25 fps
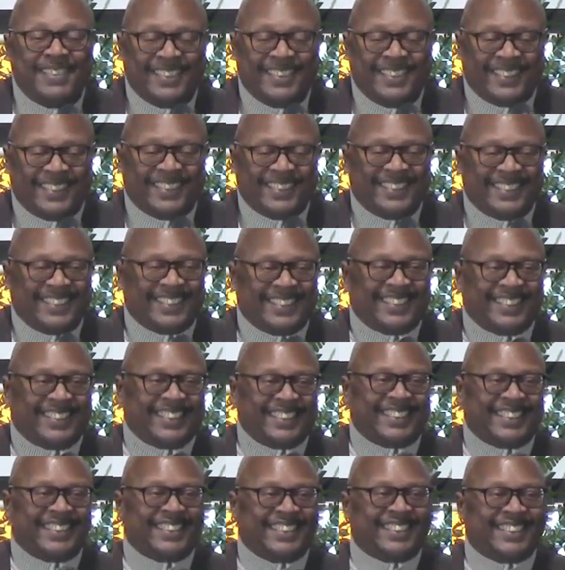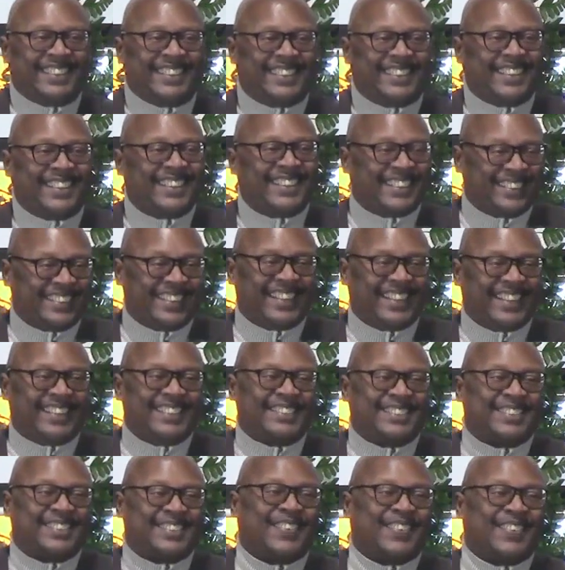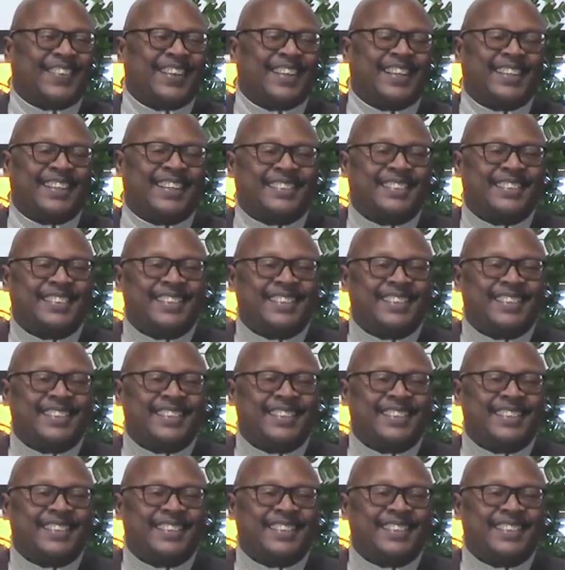That is correct.